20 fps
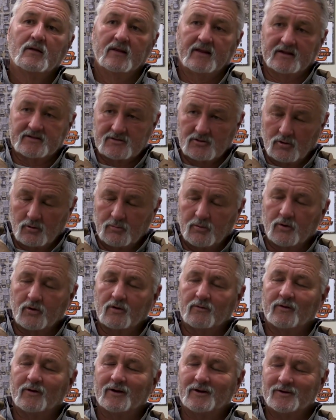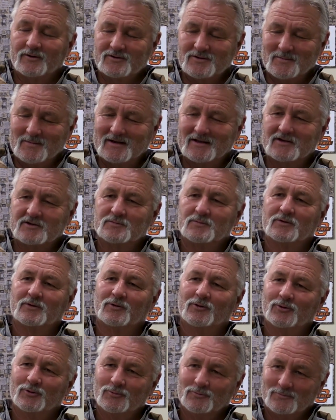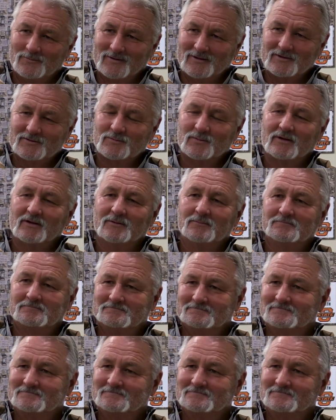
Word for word: That's all part of our energy management group. Yes, ma'am.